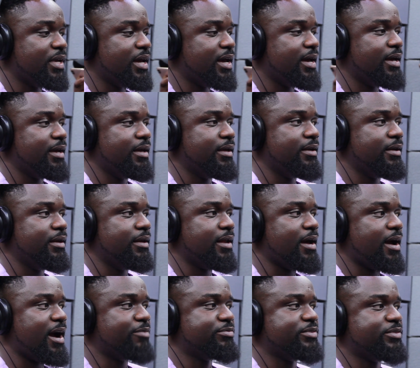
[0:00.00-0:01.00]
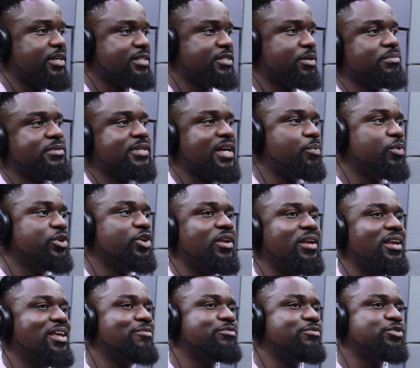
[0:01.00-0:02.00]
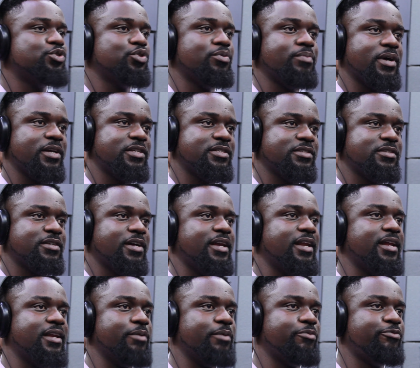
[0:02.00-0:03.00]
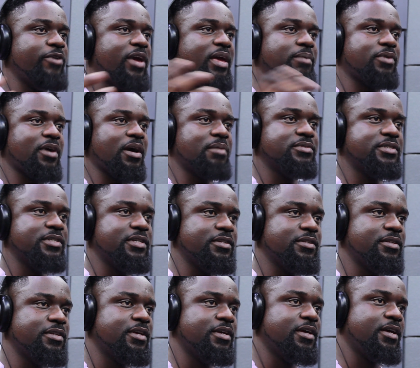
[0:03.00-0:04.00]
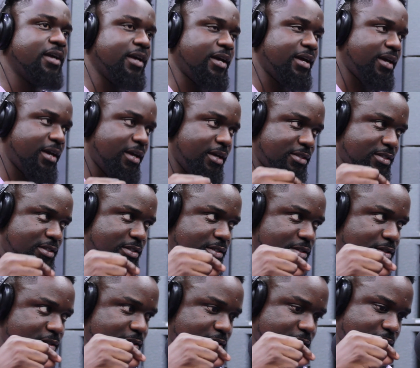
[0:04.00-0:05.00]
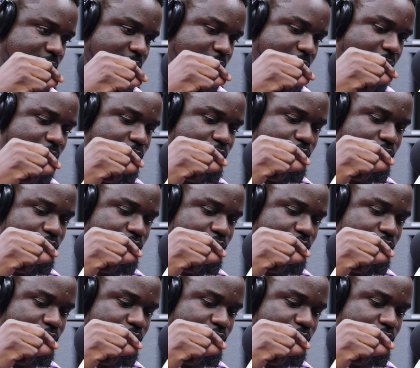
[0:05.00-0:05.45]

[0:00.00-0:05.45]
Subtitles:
And after some time, when you live too much, and then the fame comes in, it's, how